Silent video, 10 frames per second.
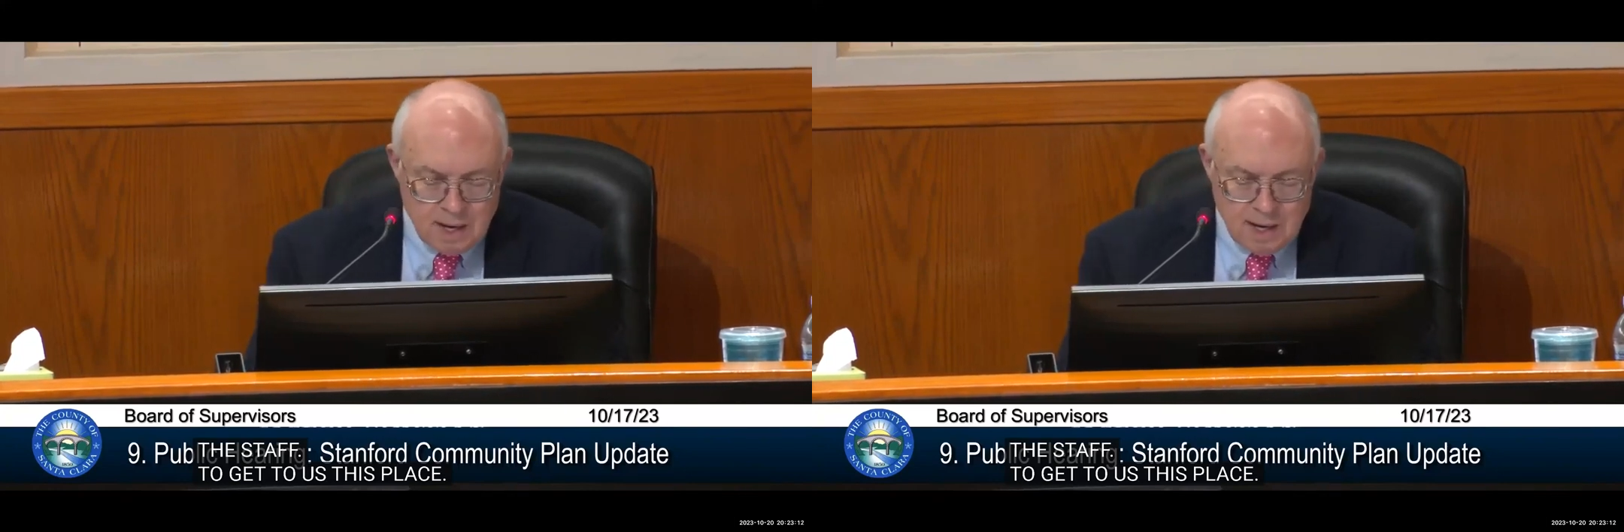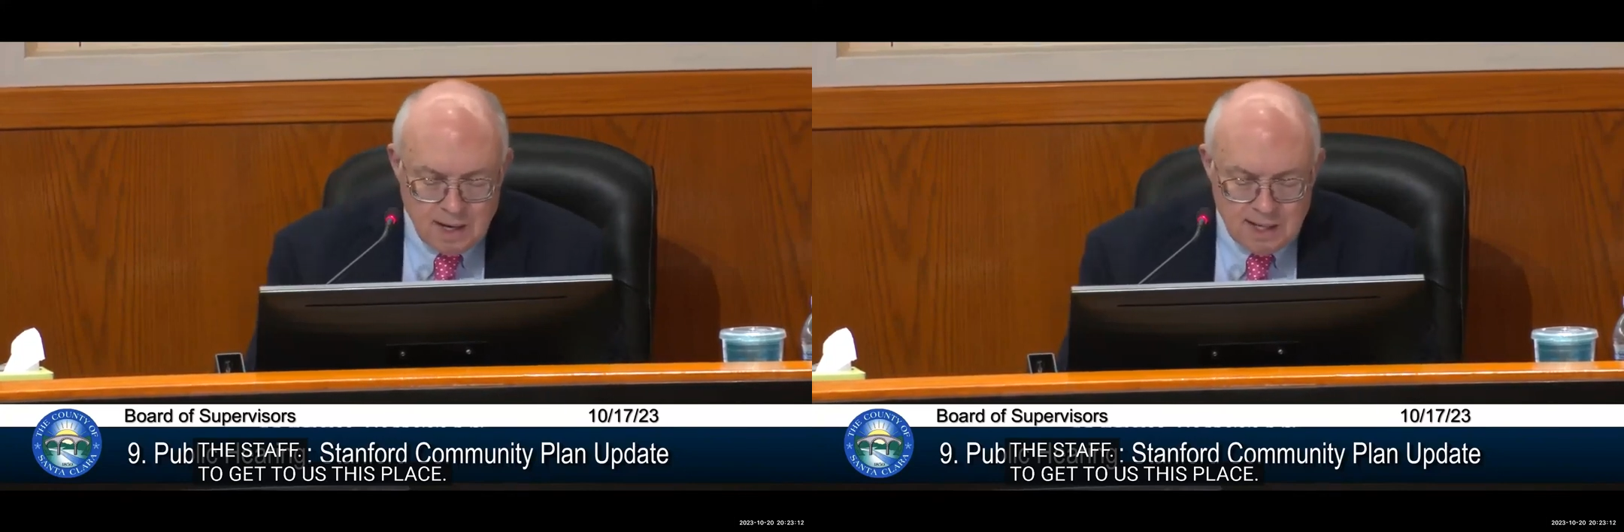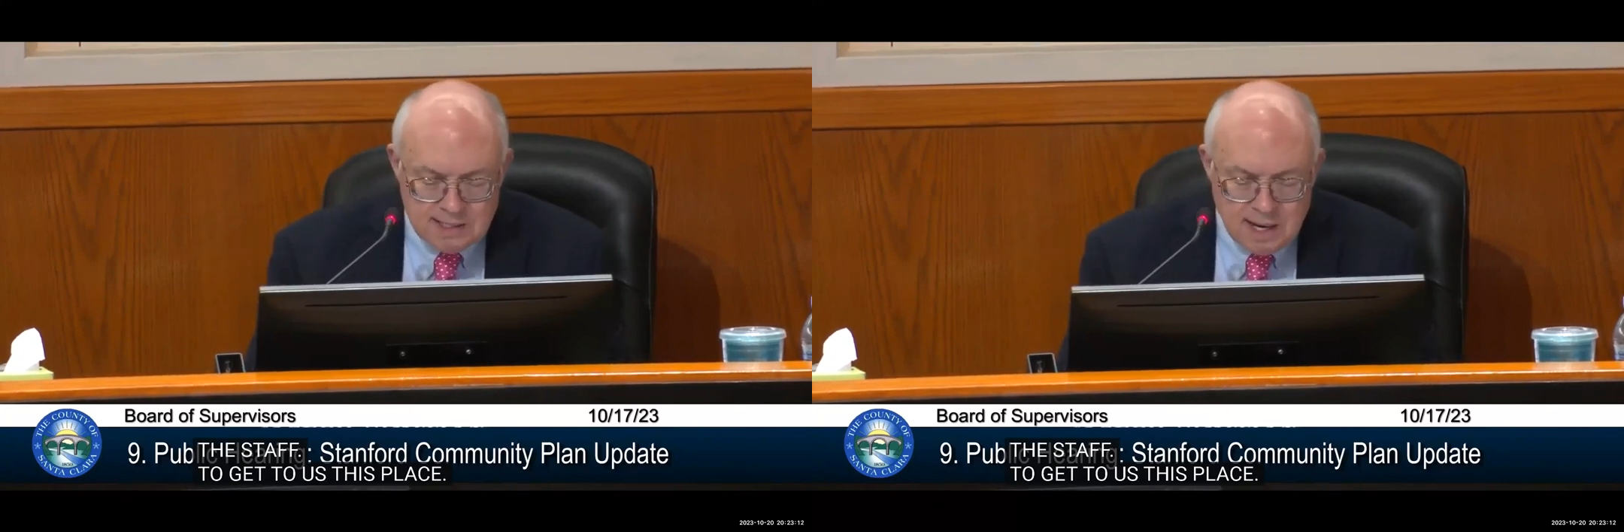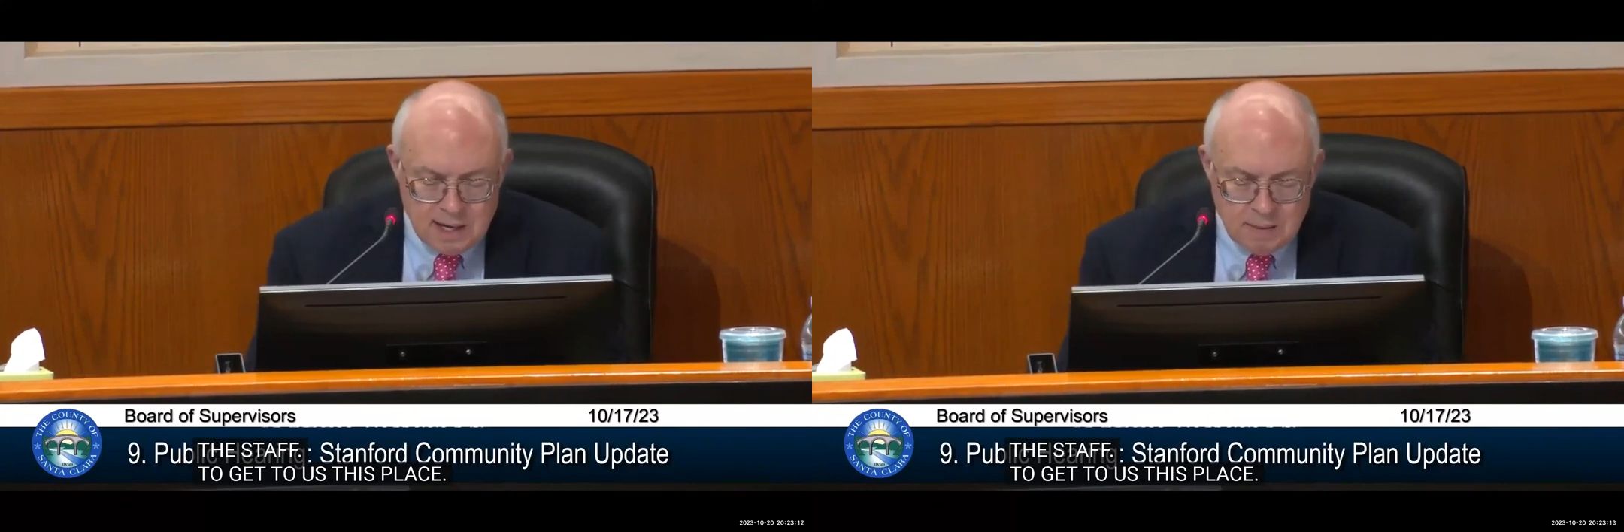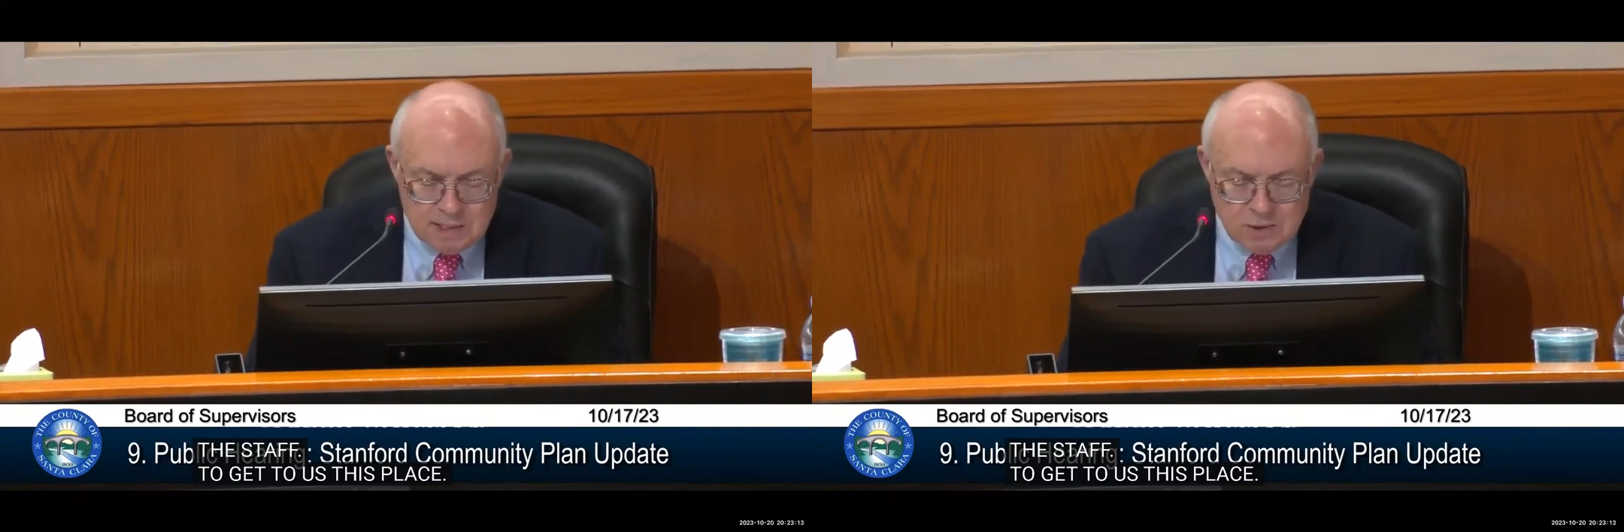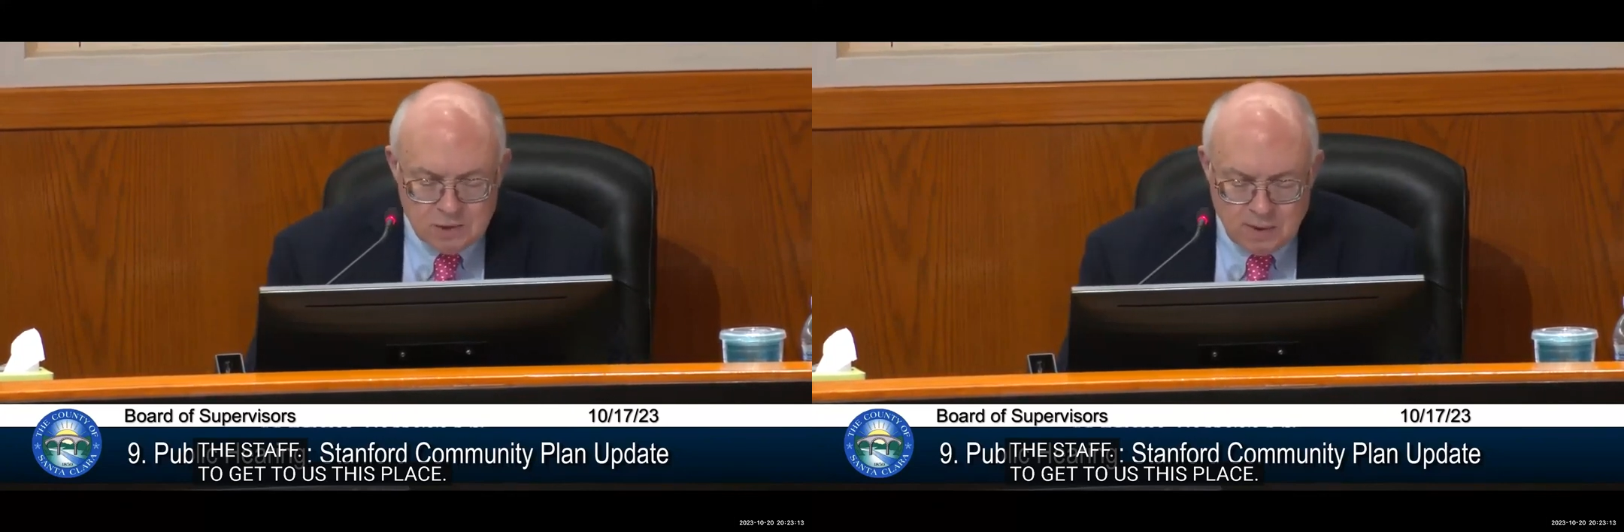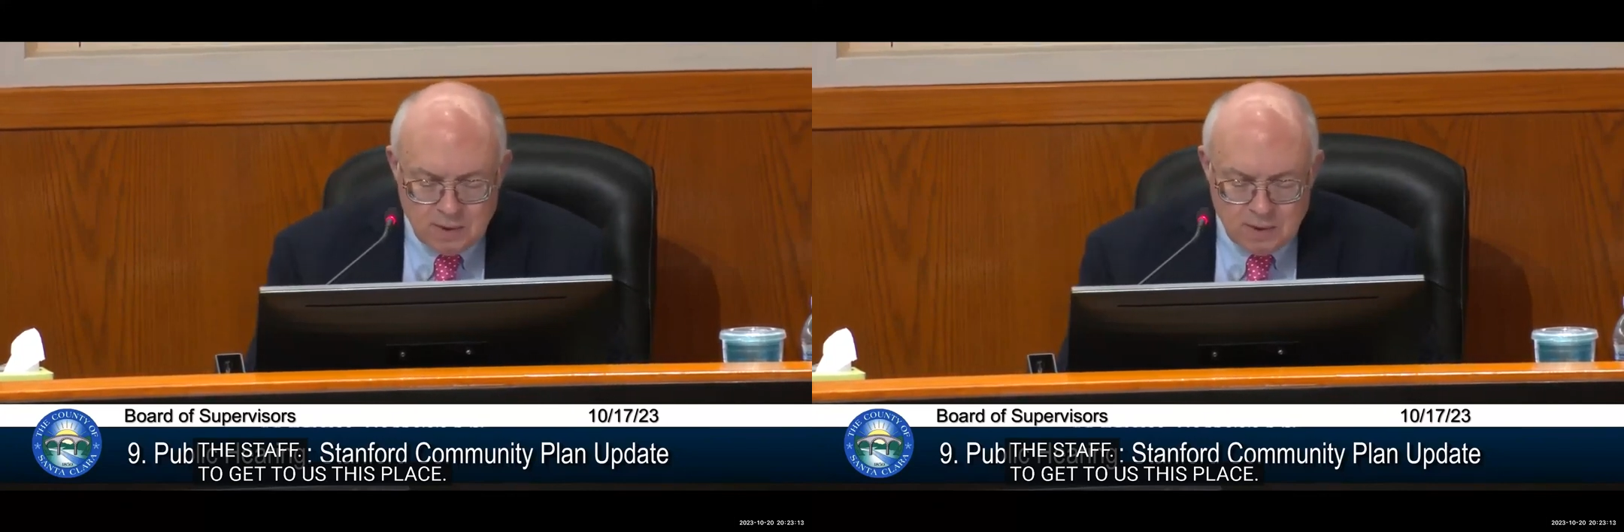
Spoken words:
next item is to